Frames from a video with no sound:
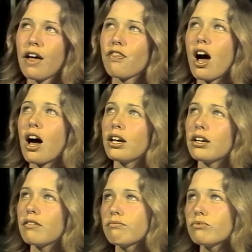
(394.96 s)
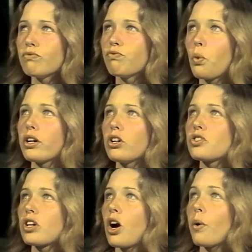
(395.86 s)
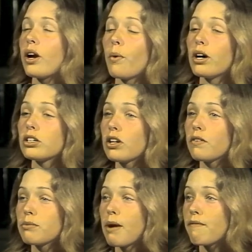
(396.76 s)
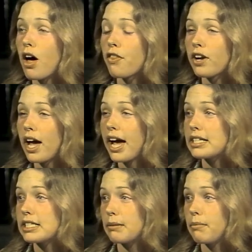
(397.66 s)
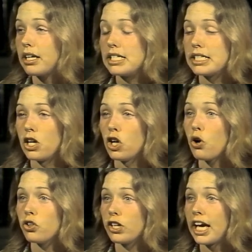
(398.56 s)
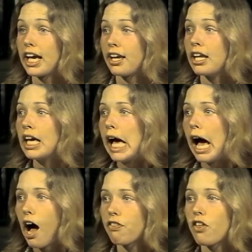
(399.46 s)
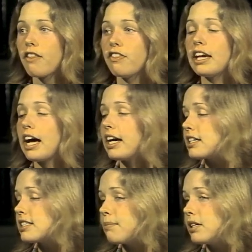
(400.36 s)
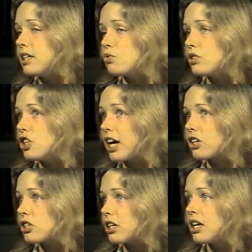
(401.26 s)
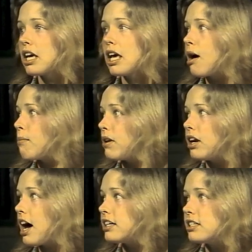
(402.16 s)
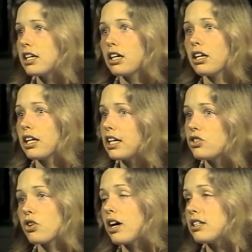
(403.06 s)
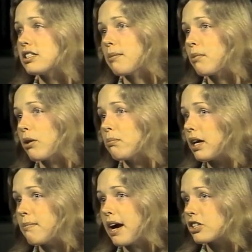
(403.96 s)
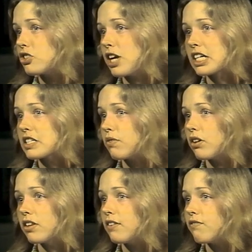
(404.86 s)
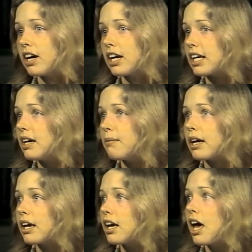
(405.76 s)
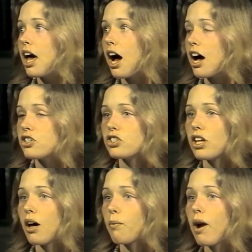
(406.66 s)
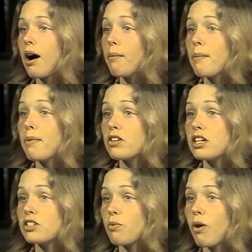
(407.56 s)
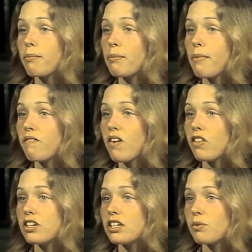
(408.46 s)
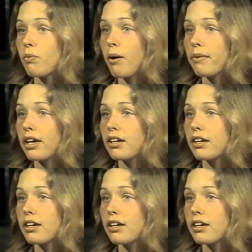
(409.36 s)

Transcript: I thought 4 years ago when I wanted to go live with my father, and I asked him, and he said, no, you can't. I thought then I had accepted his rejection, but not until he turned and stepped me on a plane back to Jacksonville that it finally hit me. I just thought, wow, my mother doesn't want me and my father doesn't want me.